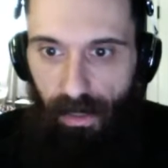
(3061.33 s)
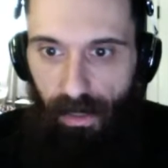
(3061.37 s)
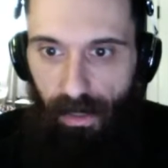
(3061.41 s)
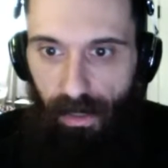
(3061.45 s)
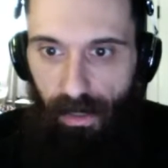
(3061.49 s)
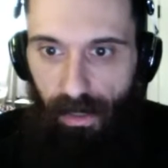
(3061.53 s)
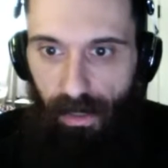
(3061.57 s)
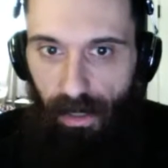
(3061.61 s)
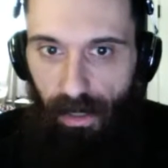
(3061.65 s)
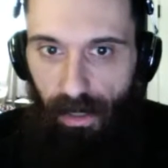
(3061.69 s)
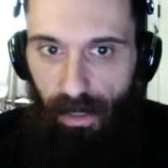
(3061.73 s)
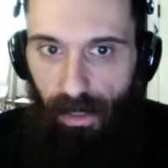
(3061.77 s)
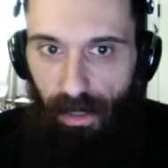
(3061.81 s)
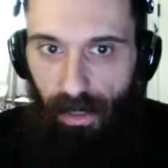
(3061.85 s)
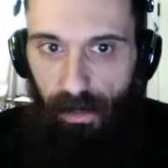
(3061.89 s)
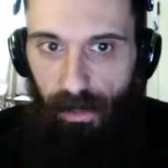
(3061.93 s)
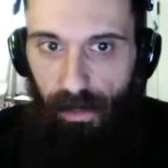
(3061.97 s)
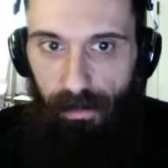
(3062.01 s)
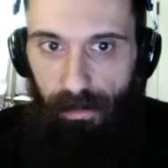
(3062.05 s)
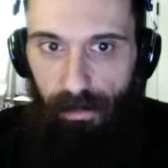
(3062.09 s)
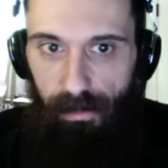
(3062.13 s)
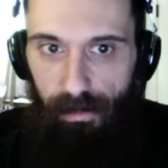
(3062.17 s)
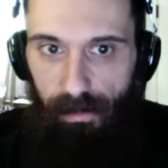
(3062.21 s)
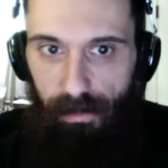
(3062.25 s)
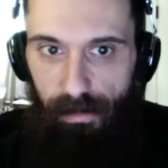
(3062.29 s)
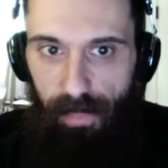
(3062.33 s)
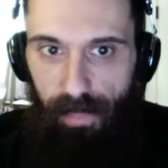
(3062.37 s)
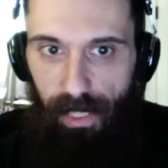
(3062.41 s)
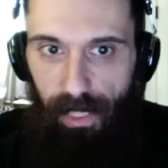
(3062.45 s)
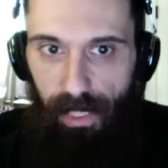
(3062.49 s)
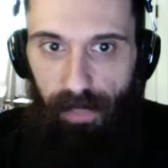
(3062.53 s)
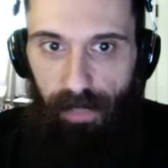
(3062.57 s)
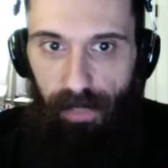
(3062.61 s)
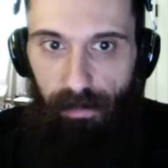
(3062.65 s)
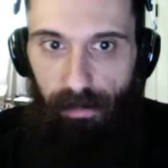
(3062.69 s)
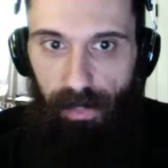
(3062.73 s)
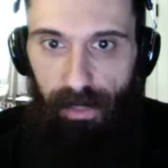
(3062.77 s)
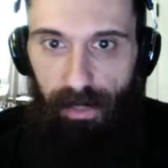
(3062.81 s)
Yeah,
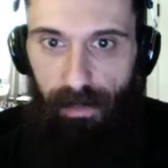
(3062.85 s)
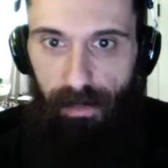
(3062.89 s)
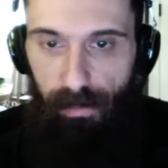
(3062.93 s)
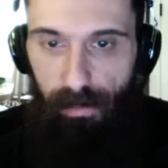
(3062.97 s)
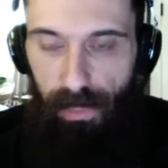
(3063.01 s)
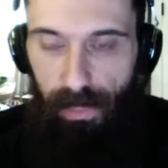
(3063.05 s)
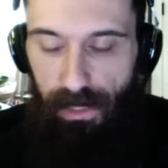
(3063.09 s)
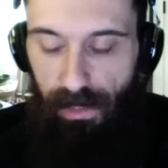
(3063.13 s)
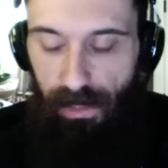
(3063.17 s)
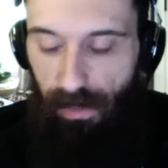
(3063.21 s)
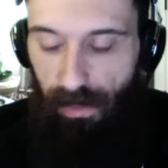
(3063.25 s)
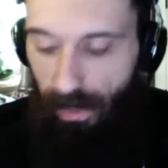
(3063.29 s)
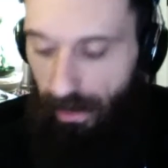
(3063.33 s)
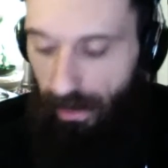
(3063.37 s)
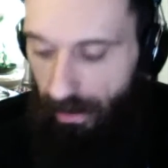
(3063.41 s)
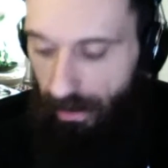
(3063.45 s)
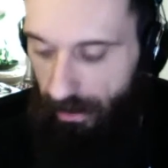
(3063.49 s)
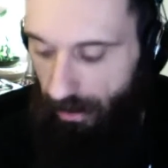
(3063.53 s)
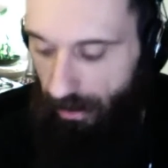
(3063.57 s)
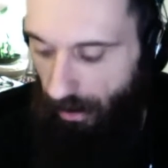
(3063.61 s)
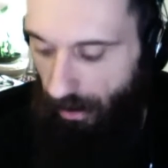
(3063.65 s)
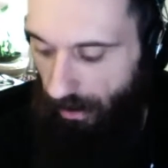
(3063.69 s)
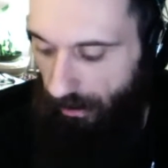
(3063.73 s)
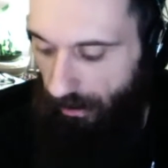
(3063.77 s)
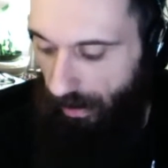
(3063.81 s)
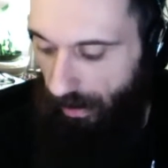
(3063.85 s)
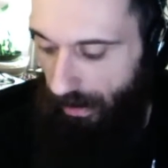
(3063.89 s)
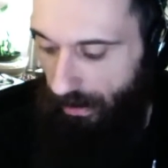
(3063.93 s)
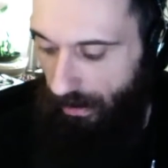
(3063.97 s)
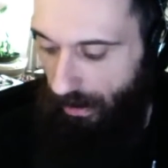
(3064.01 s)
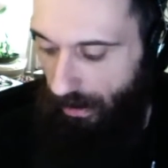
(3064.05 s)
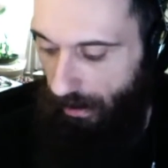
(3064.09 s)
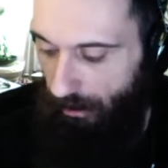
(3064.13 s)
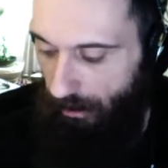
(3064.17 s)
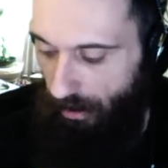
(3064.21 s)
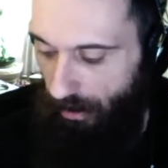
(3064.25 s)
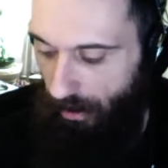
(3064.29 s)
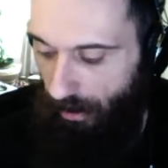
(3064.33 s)
I've been busy lately, so I haven't had
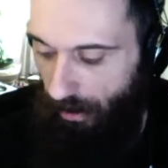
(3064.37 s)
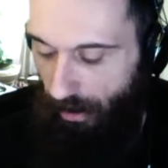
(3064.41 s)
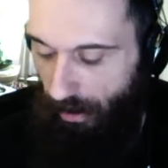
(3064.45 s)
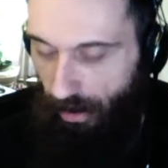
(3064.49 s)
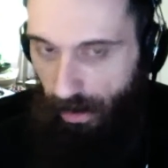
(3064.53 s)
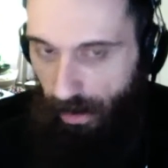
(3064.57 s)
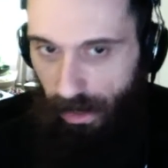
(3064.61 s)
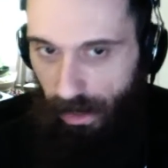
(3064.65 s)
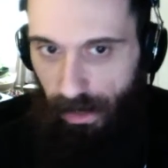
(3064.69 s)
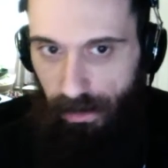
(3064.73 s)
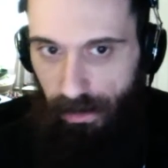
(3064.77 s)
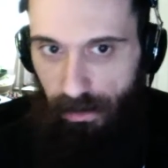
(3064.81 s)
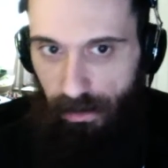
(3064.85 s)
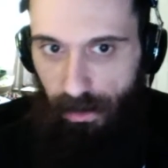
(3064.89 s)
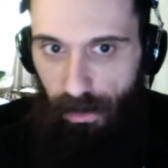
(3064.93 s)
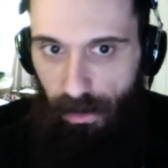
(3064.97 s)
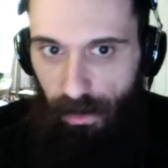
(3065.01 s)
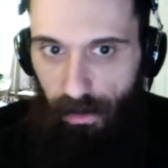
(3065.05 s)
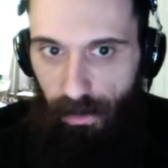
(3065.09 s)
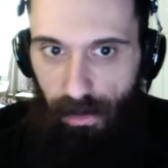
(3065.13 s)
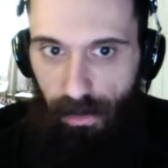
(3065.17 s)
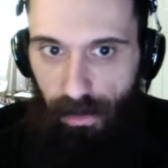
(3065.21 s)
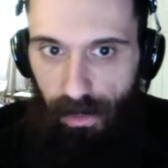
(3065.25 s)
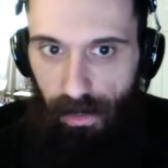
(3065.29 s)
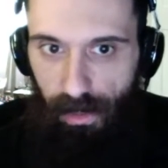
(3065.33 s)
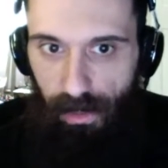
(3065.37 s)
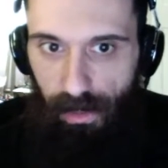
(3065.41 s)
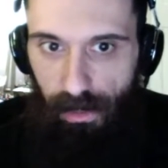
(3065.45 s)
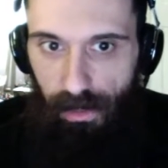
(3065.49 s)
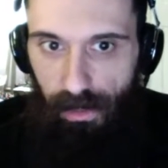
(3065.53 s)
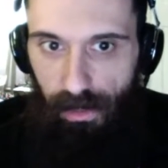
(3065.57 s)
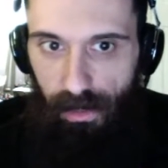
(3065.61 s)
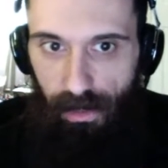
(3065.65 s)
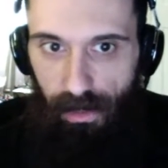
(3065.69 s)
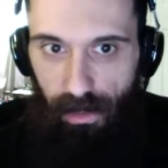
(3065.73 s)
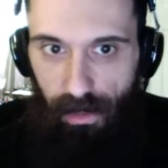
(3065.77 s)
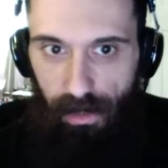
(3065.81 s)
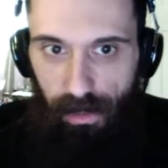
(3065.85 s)
time to do a whole lot. So
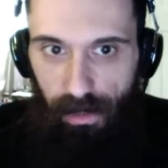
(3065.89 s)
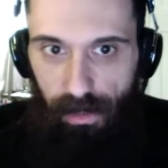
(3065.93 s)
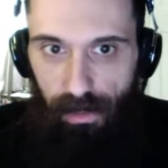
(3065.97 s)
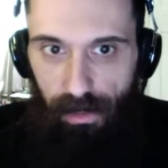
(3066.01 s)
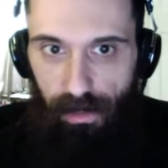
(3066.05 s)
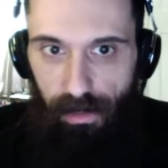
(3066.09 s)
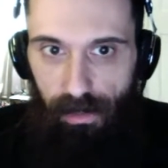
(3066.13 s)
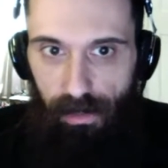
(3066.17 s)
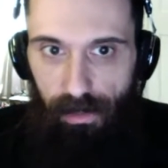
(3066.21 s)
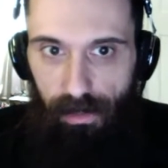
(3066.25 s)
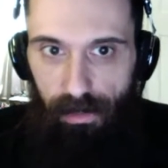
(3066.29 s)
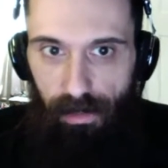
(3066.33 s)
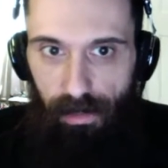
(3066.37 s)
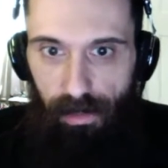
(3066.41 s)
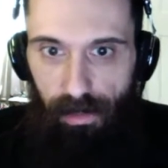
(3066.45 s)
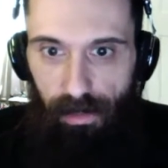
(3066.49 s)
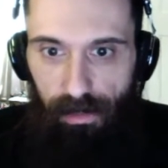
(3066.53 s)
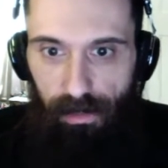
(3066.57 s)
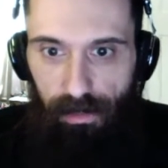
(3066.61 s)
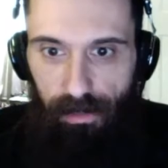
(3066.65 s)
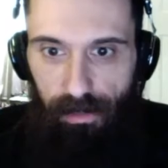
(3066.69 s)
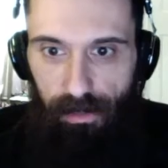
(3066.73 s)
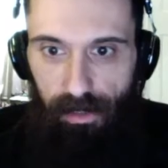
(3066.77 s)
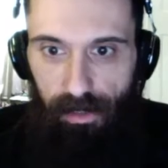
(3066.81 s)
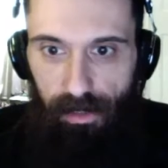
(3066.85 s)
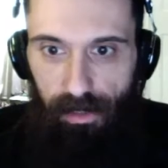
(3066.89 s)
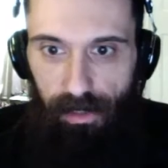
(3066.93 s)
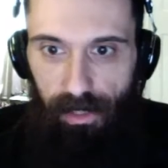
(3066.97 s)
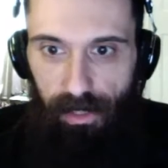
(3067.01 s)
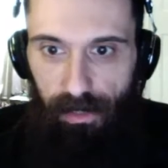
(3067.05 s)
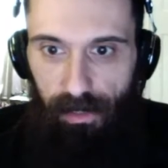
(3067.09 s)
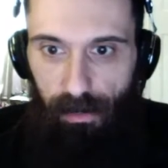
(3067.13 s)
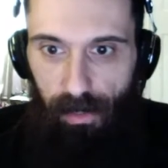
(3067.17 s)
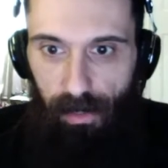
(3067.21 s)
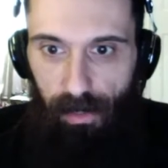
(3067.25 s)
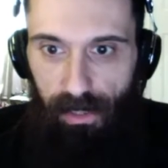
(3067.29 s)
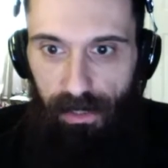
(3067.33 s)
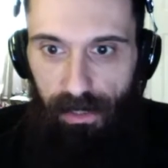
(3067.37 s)
I'll see you
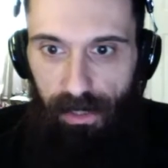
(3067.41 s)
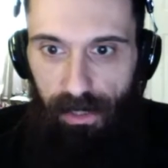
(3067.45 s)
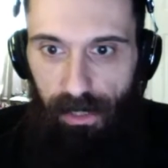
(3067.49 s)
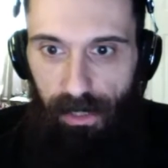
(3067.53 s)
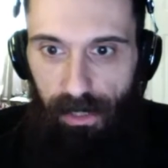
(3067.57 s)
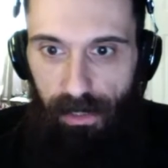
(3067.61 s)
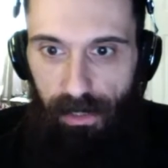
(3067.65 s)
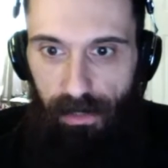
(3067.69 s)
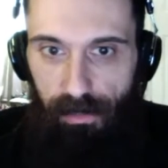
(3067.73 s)
next Wednesday.